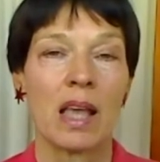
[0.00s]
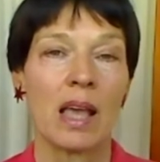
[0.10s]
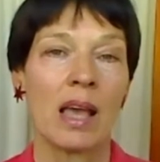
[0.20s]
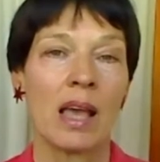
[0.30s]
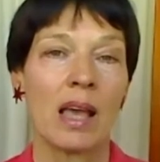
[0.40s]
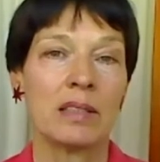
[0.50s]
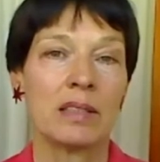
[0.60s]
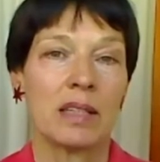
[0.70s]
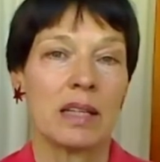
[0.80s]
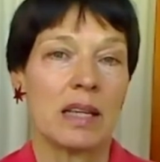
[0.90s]

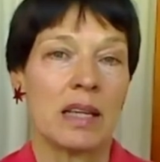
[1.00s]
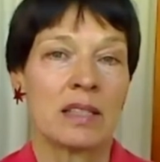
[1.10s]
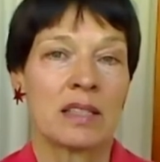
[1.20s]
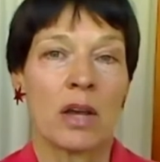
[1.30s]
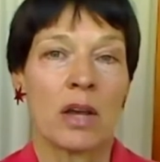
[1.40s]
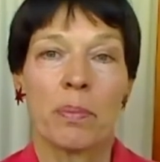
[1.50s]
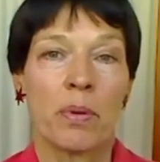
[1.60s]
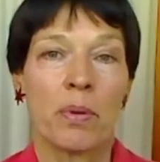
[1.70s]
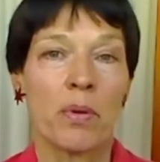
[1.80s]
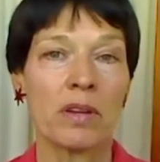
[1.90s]
And it's so
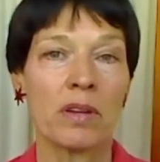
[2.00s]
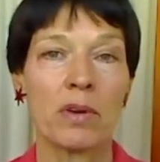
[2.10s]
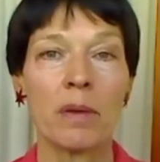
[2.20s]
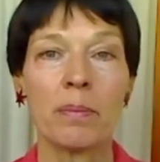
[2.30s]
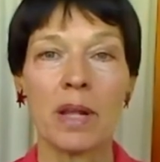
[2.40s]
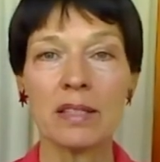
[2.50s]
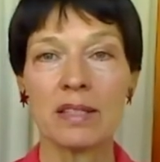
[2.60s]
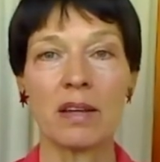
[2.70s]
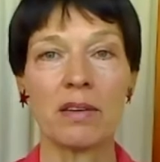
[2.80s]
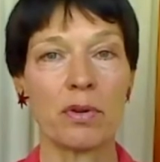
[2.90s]
important for our blood
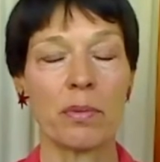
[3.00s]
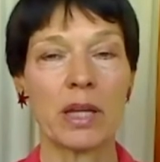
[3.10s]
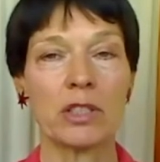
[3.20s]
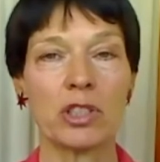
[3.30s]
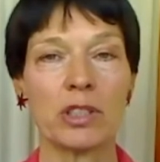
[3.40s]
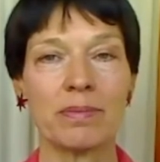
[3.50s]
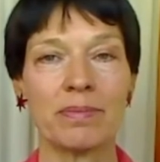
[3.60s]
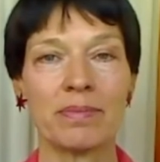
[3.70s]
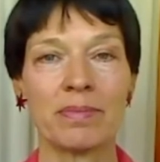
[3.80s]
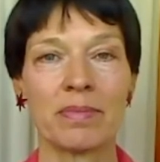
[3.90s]
cell formation.
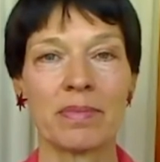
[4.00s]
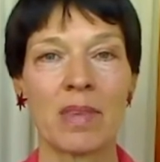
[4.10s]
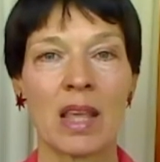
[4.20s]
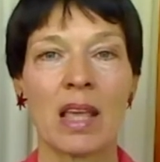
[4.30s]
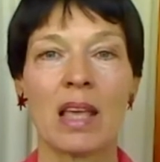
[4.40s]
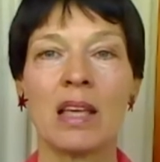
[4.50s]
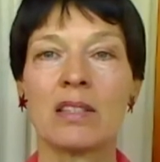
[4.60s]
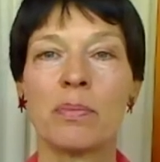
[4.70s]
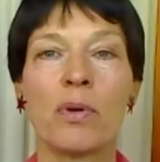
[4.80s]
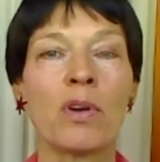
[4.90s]

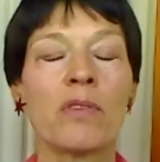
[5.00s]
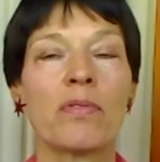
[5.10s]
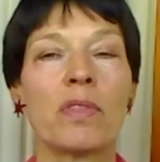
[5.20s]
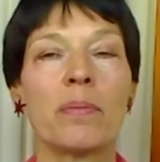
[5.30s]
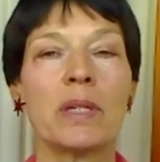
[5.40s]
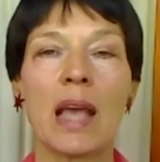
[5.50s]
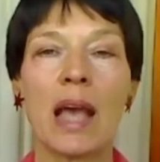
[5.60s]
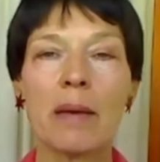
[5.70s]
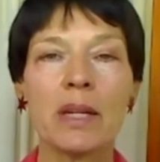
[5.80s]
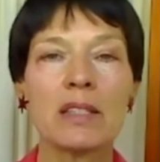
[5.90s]
It's important for the
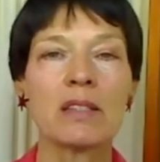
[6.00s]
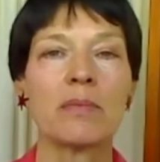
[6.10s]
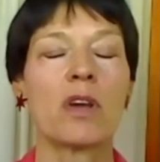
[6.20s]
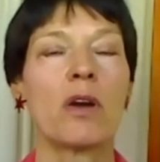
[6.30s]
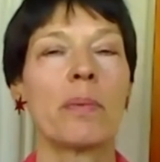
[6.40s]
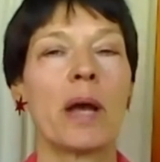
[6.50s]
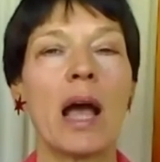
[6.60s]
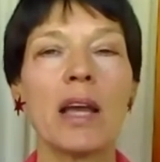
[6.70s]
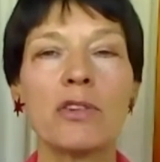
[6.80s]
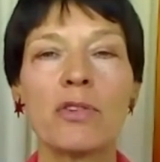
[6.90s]
metabolism of
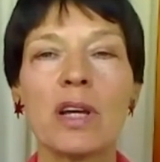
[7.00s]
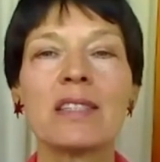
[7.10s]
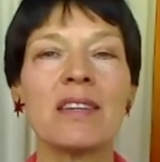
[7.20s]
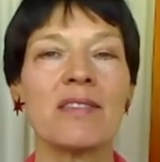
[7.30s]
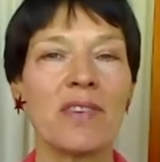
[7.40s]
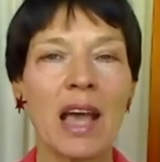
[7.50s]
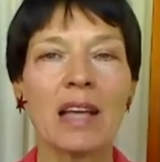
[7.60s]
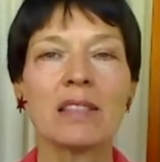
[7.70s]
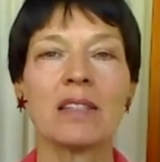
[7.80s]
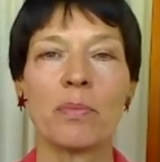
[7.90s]
carbohydrates and
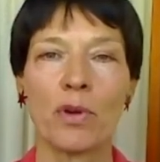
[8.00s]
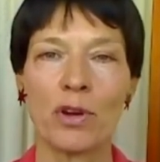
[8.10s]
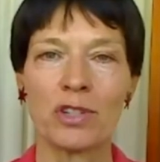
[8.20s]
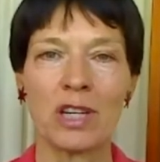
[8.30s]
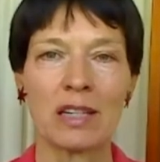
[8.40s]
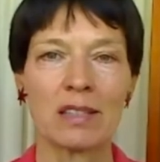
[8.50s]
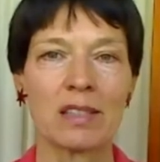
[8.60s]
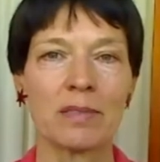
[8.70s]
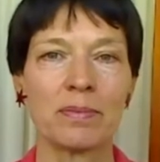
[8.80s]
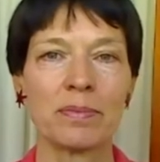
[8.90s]
fats and
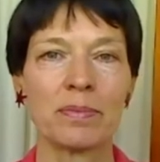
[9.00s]
proteins.